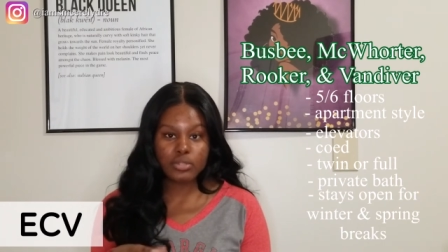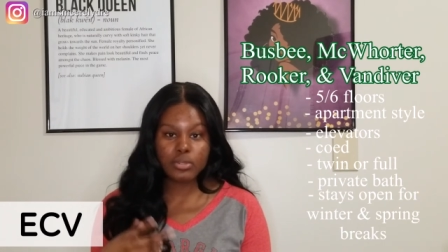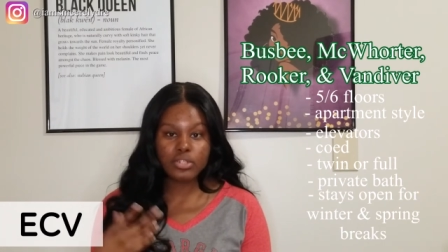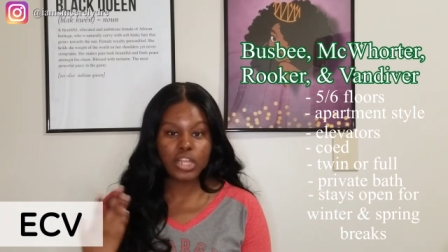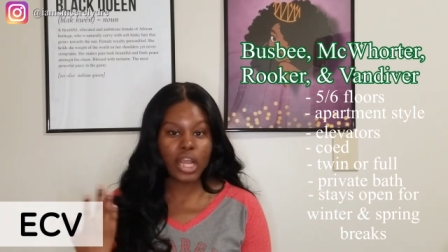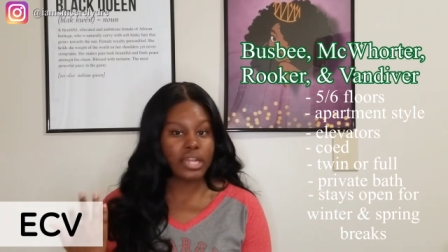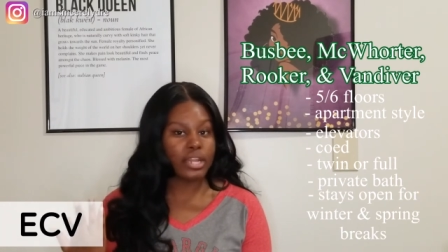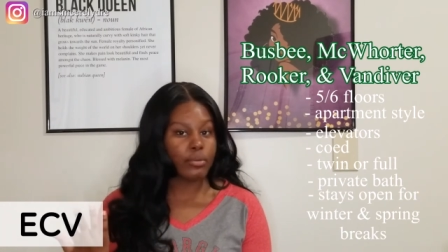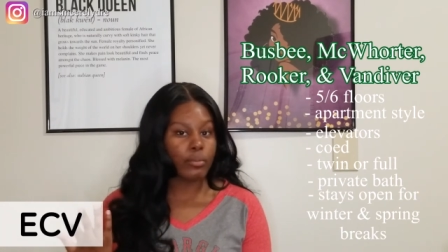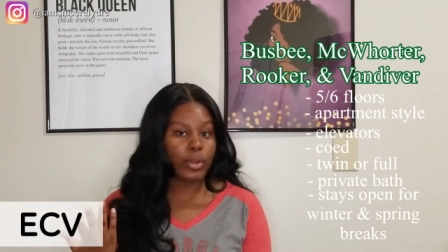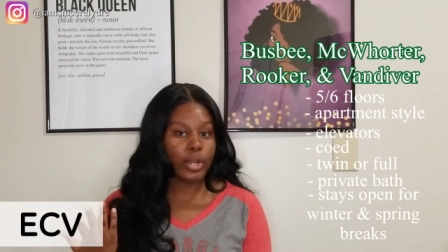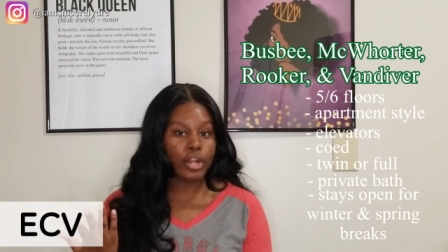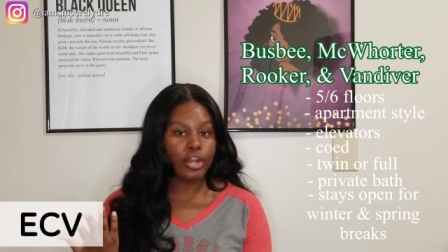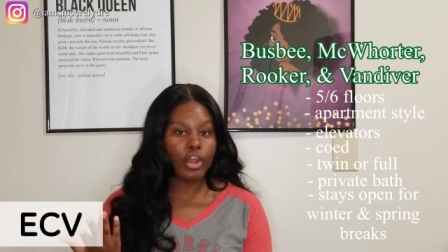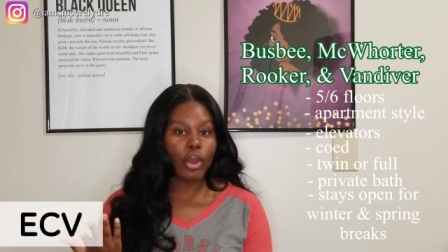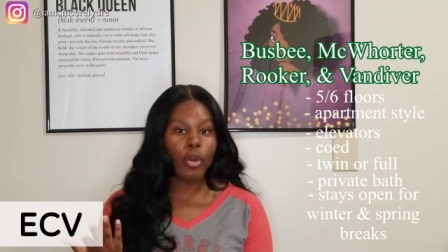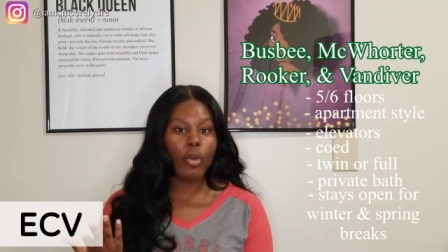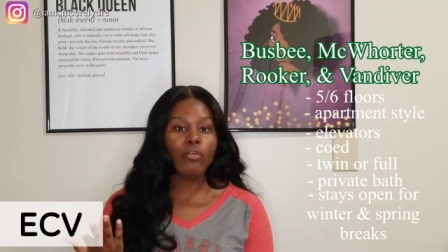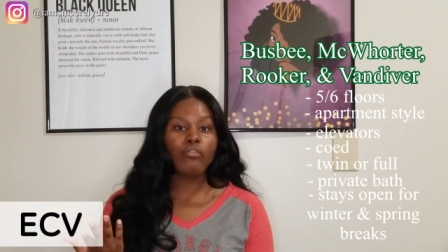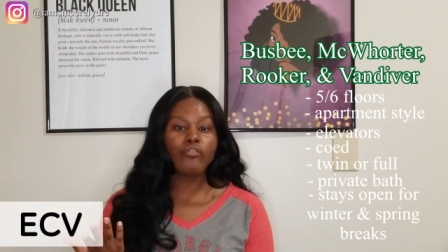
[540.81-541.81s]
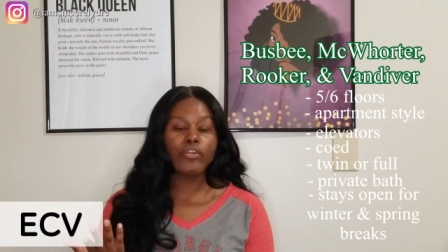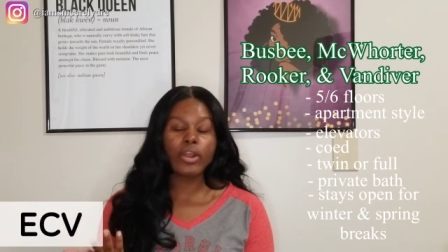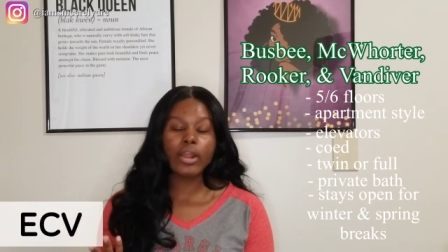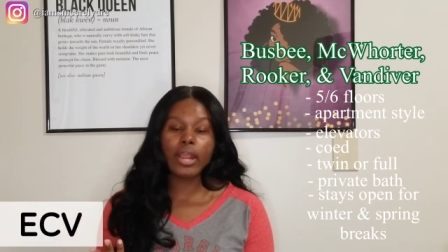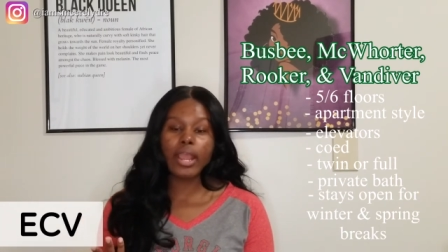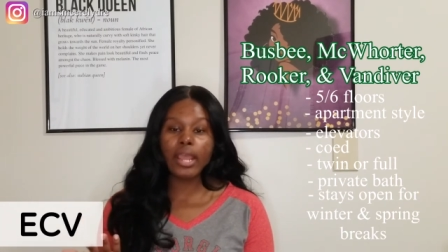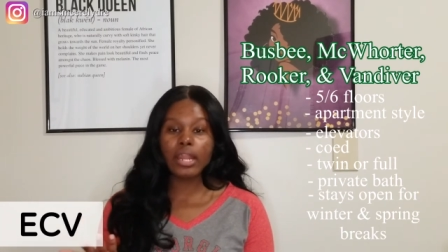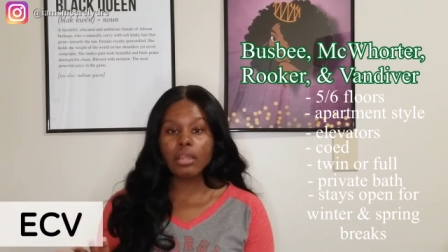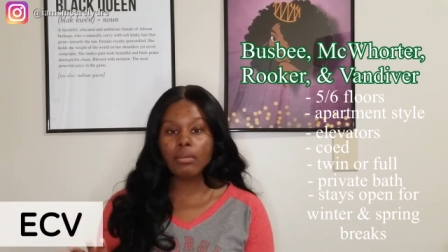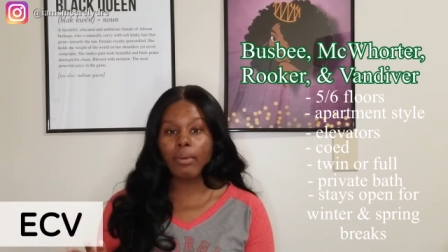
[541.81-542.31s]
which I did want to note for
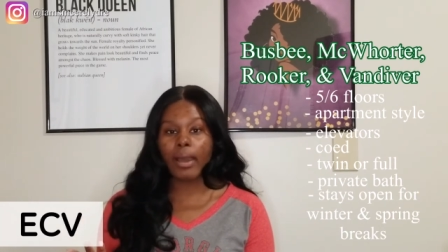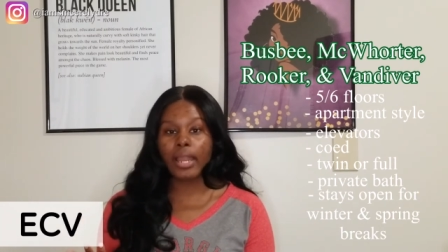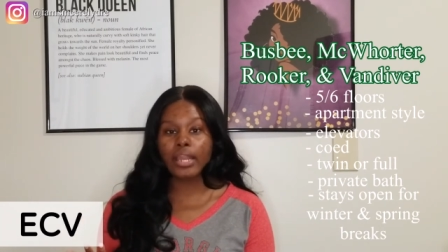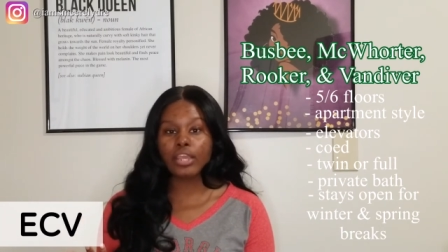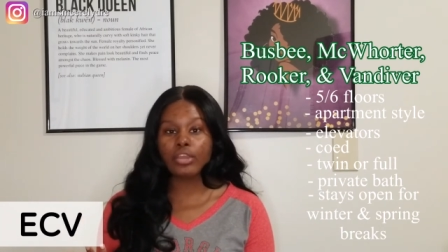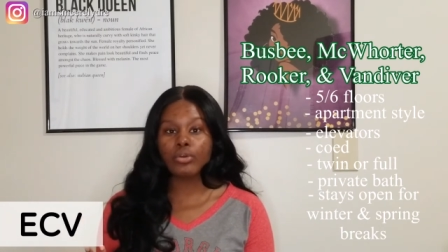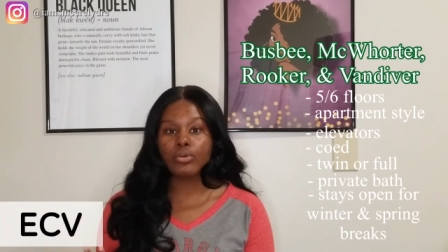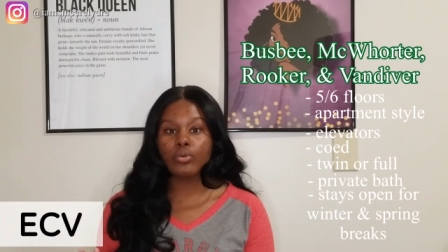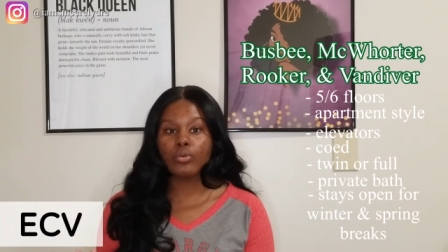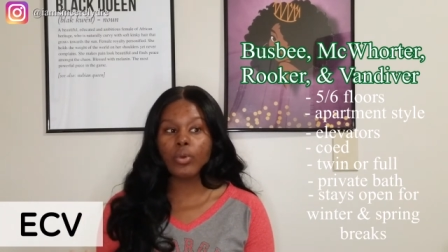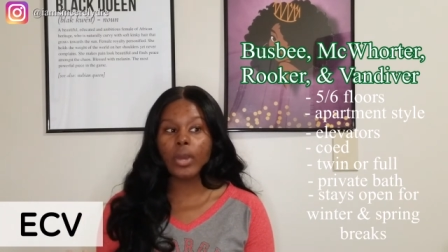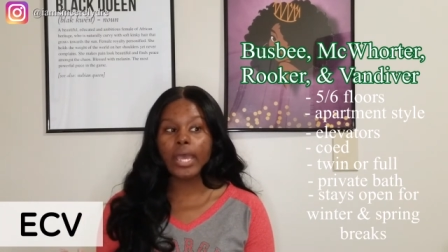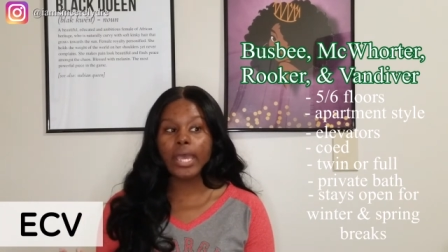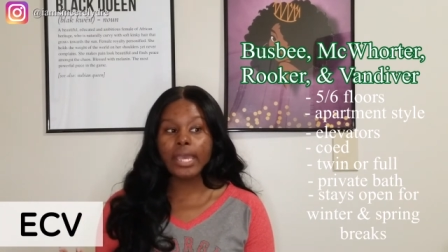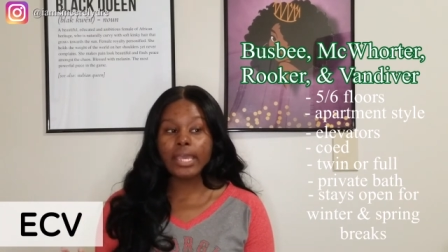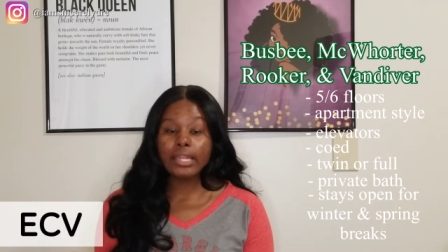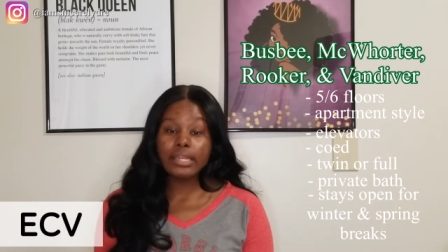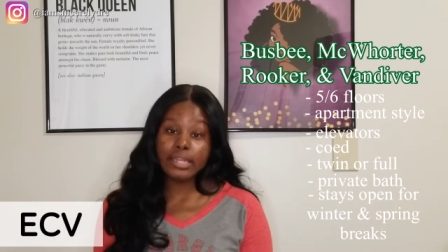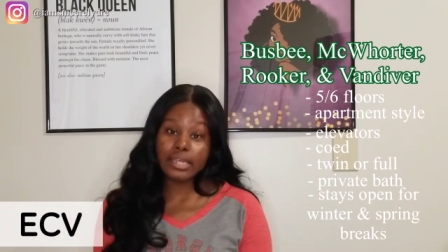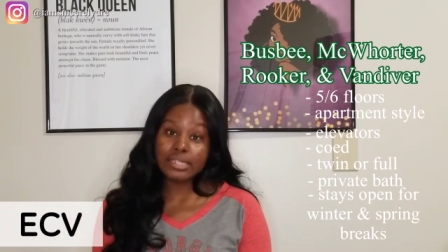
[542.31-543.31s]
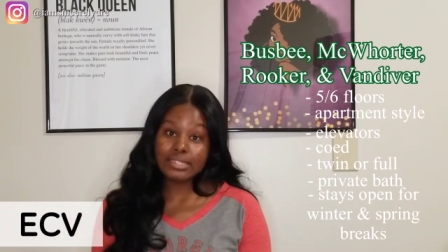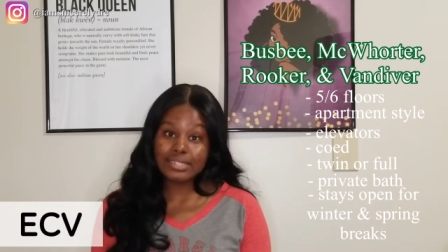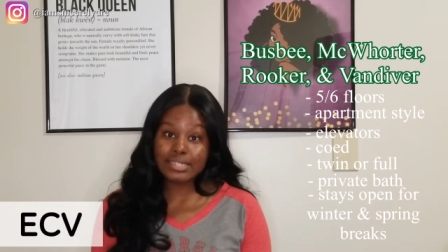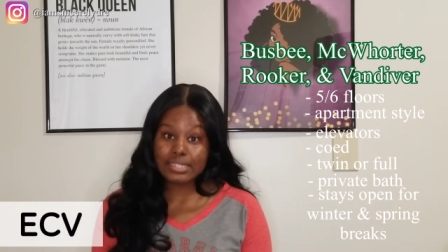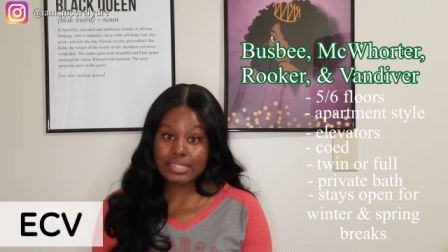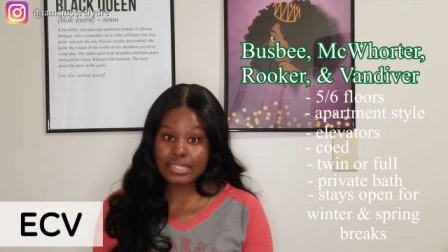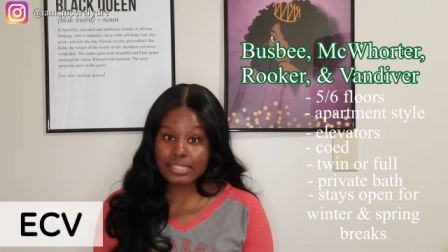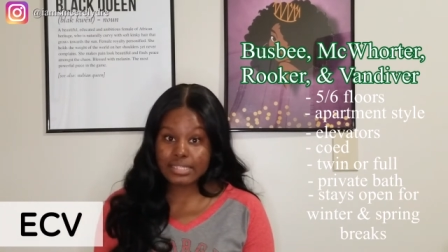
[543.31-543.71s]
anybody who does need to